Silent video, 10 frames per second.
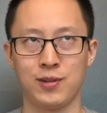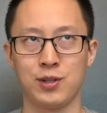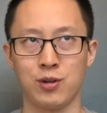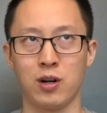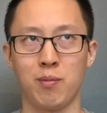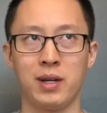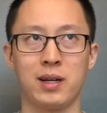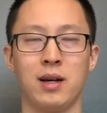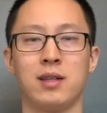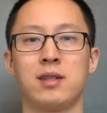sooner
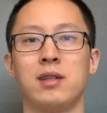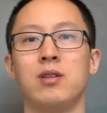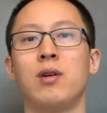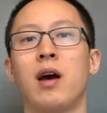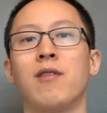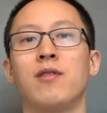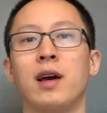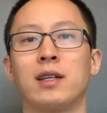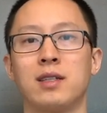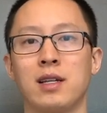because you have
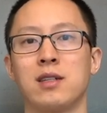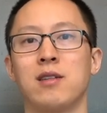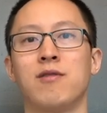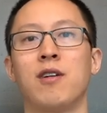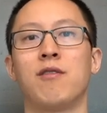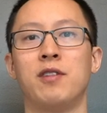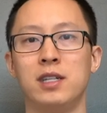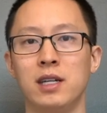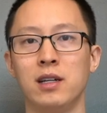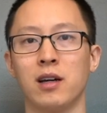excessive
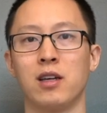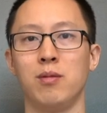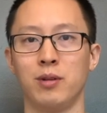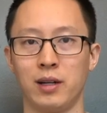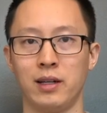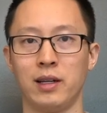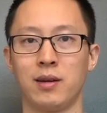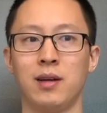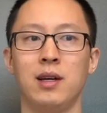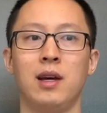fatigue
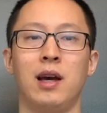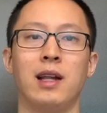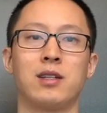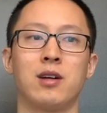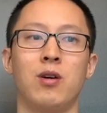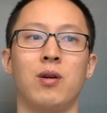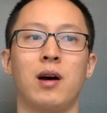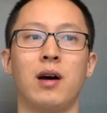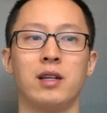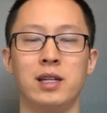accumulating. And so
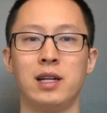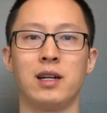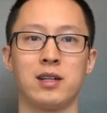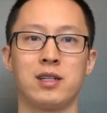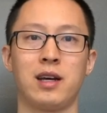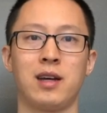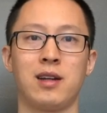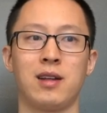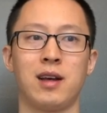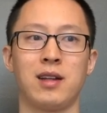you need to
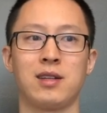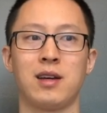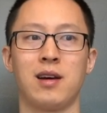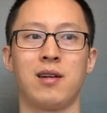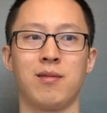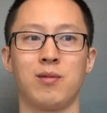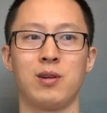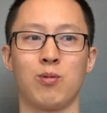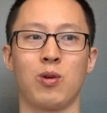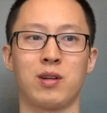understand that
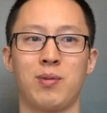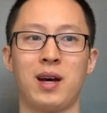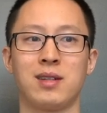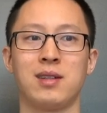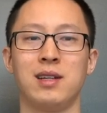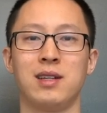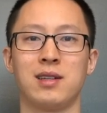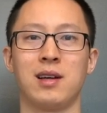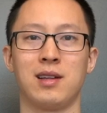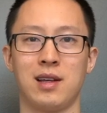your work capacity
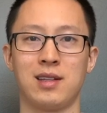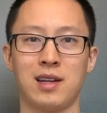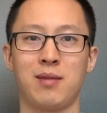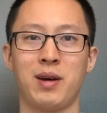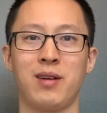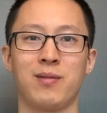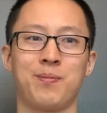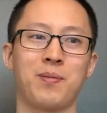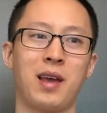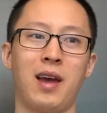is a set amount
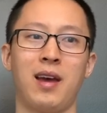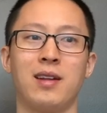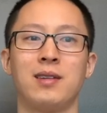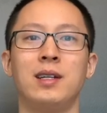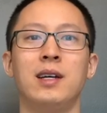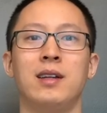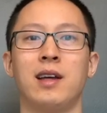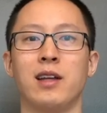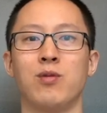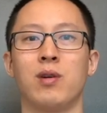and
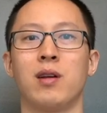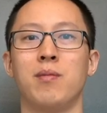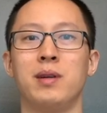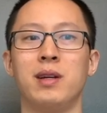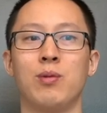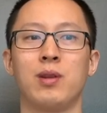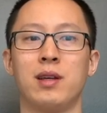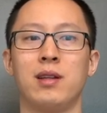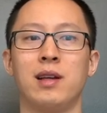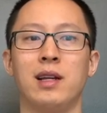that you want to be
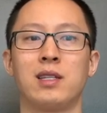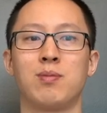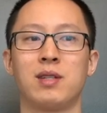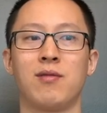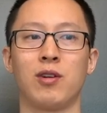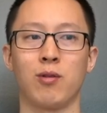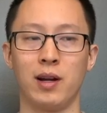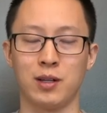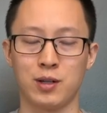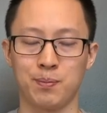within its specific
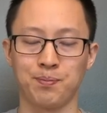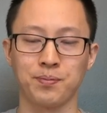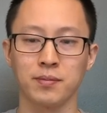range.